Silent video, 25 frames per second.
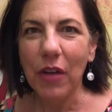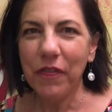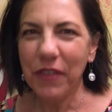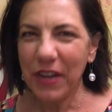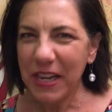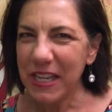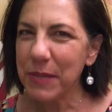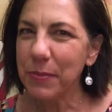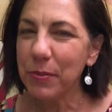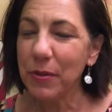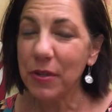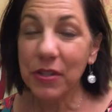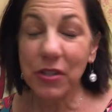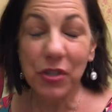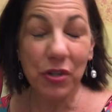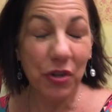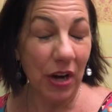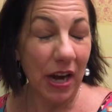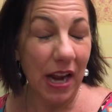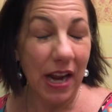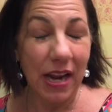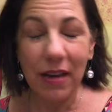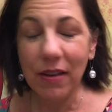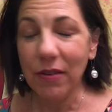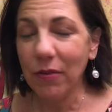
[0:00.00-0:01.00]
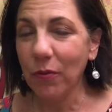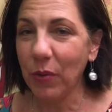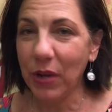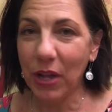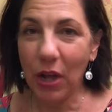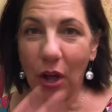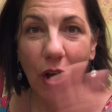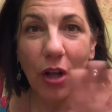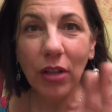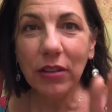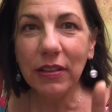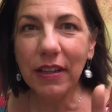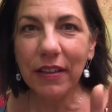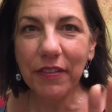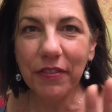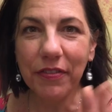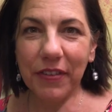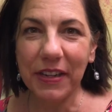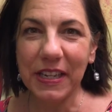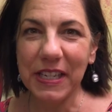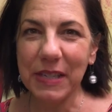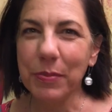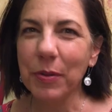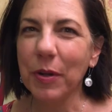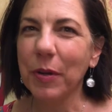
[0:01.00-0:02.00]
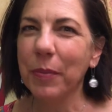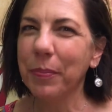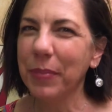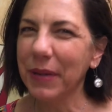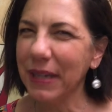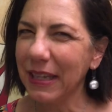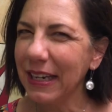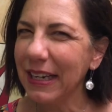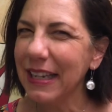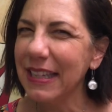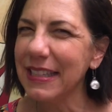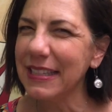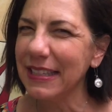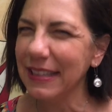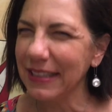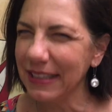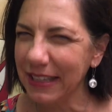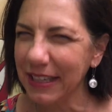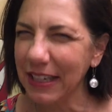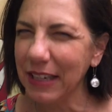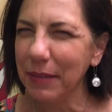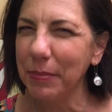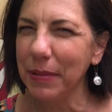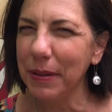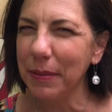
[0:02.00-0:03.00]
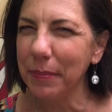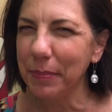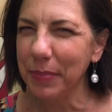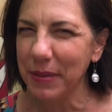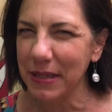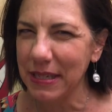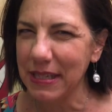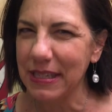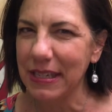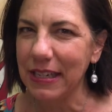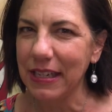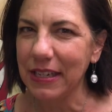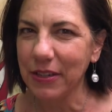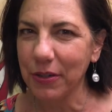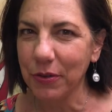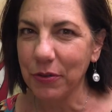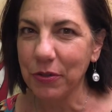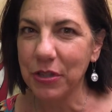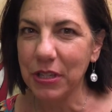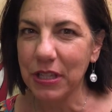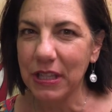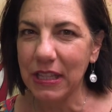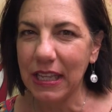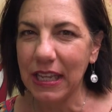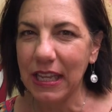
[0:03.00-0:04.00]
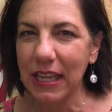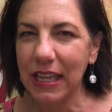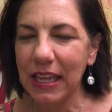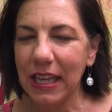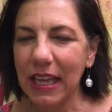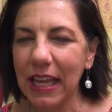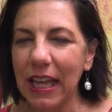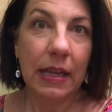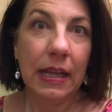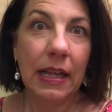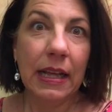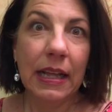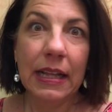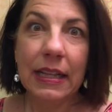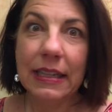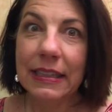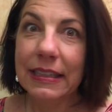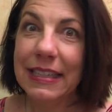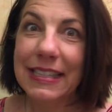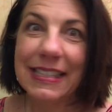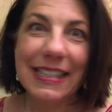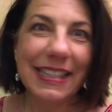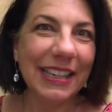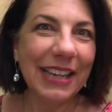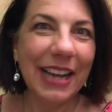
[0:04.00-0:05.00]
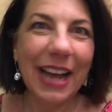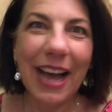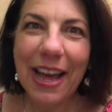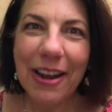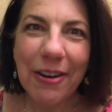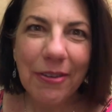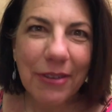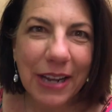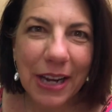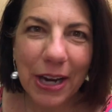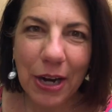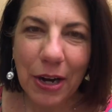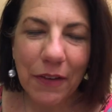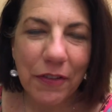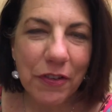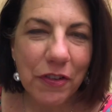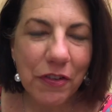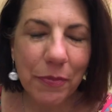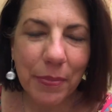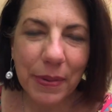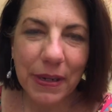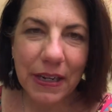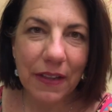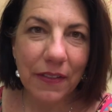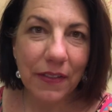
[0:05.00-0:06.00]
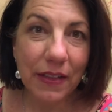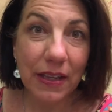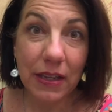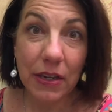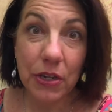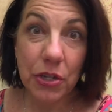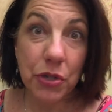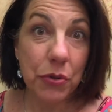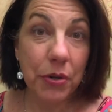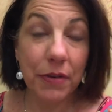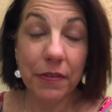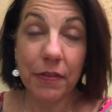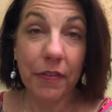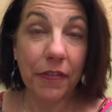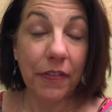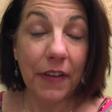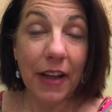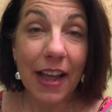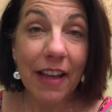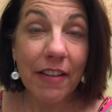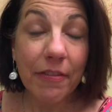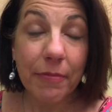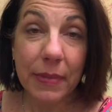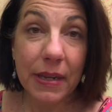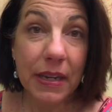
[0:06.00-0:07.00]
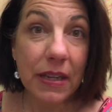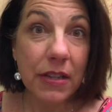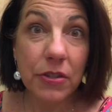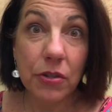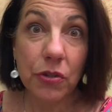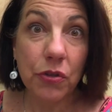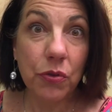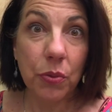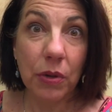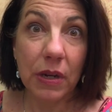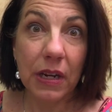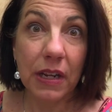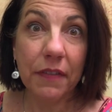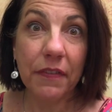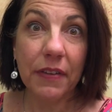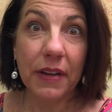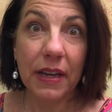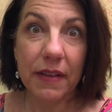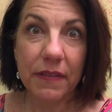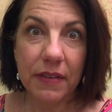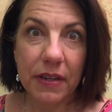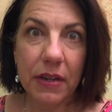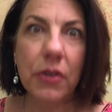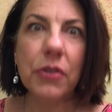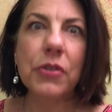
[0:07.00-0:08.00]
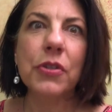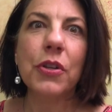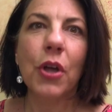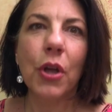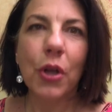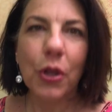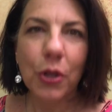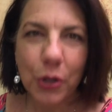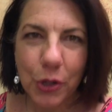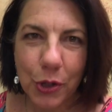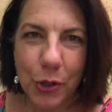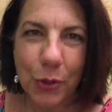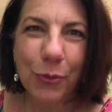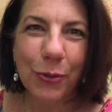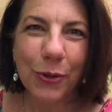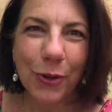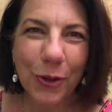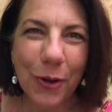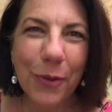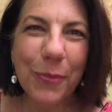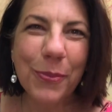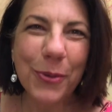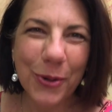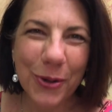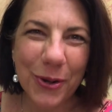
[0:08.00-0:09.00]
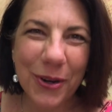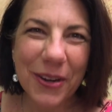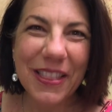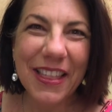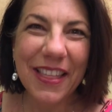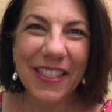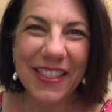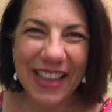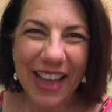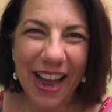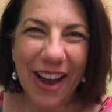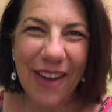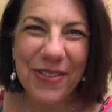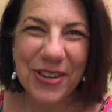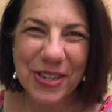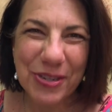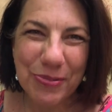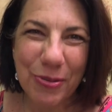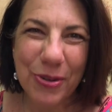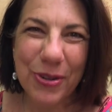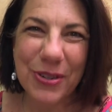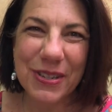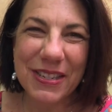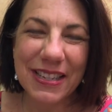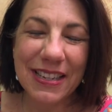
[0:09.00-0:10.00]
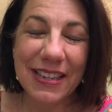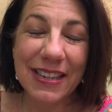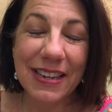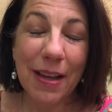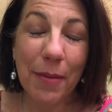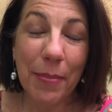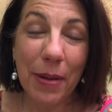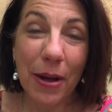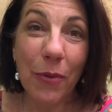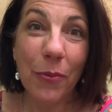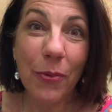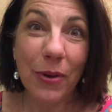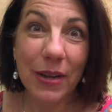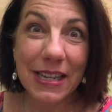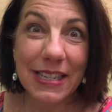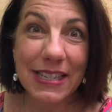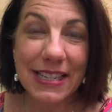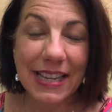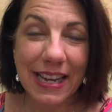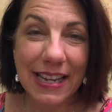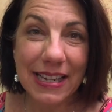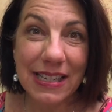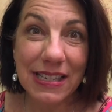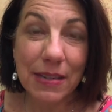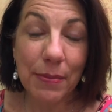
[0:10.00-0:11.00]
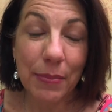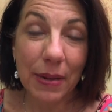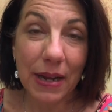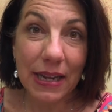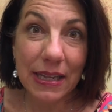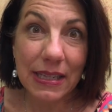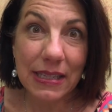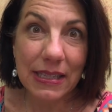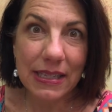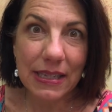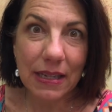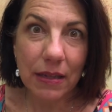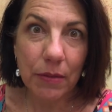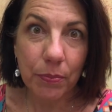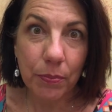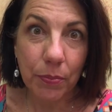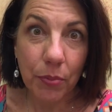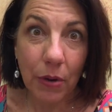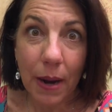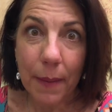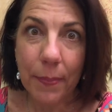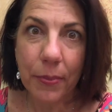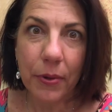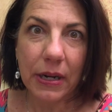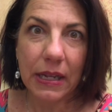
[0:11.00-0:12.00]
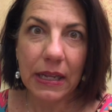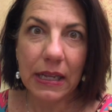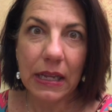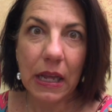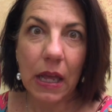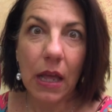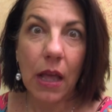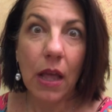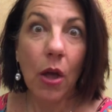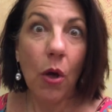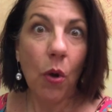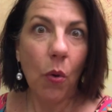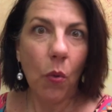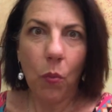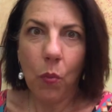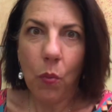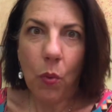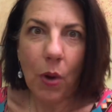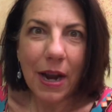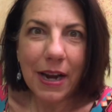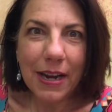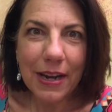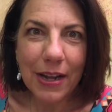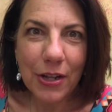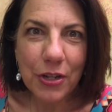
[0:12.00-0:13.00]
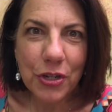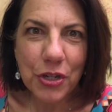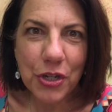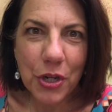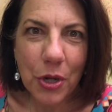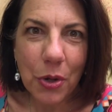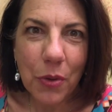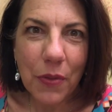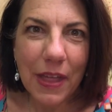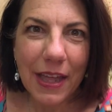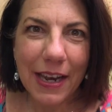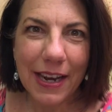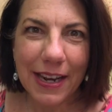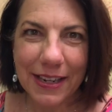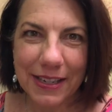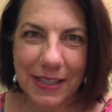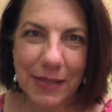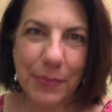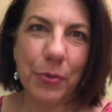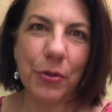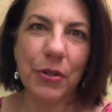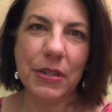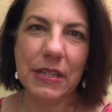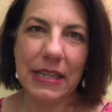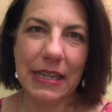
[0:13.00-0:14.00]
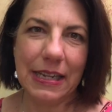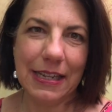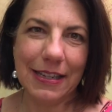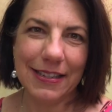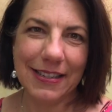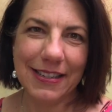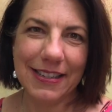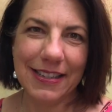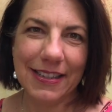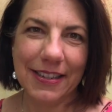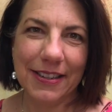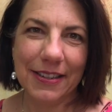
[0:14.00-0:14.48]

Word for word: Facebook's great. We all love Facebook, but it's a little bit busy, don't you think? Listen, I don't care if you've been in the industry for five minutes or twenty-five years. You know more than the average person about what it takes to buy and sell property. Why not show that expertise?